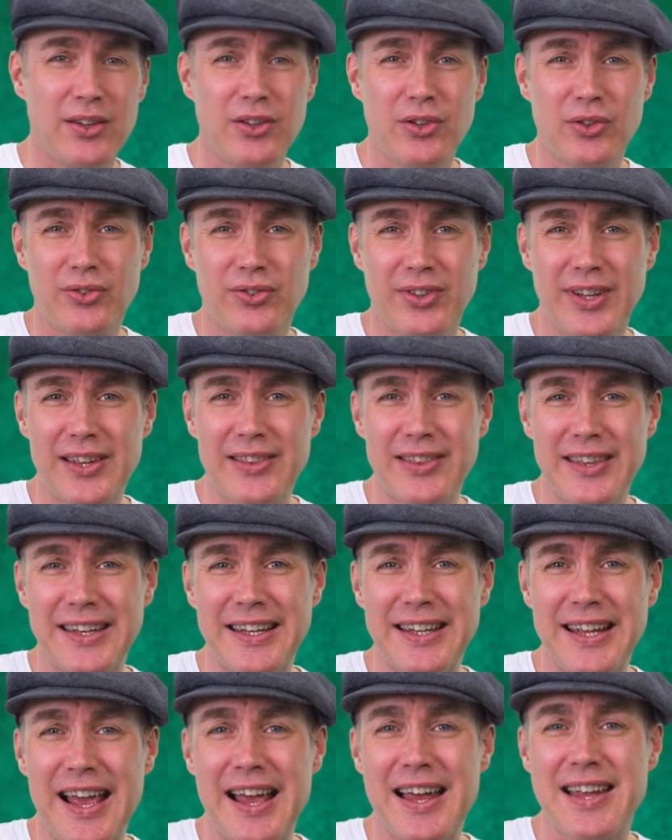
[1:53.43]
you'll see that
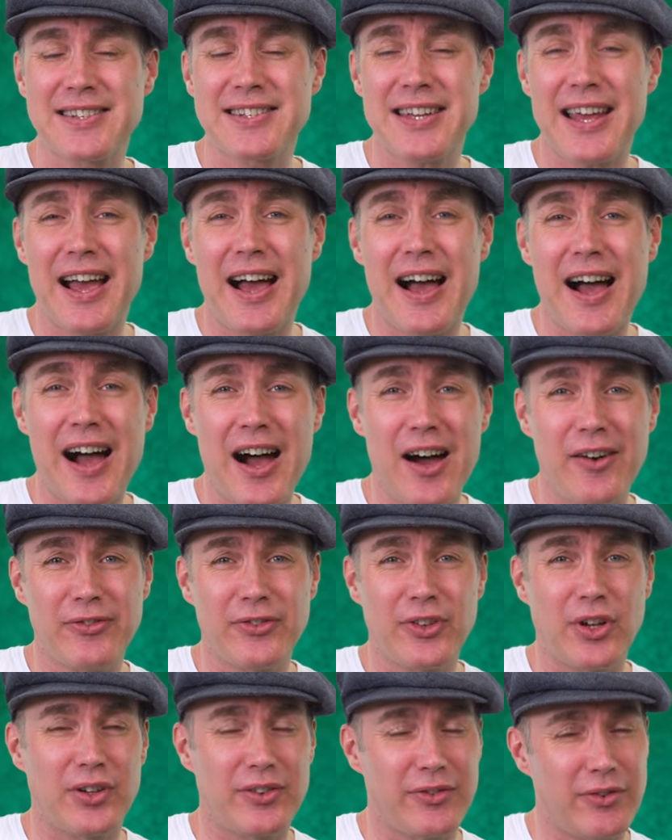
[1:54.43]
it has a half note.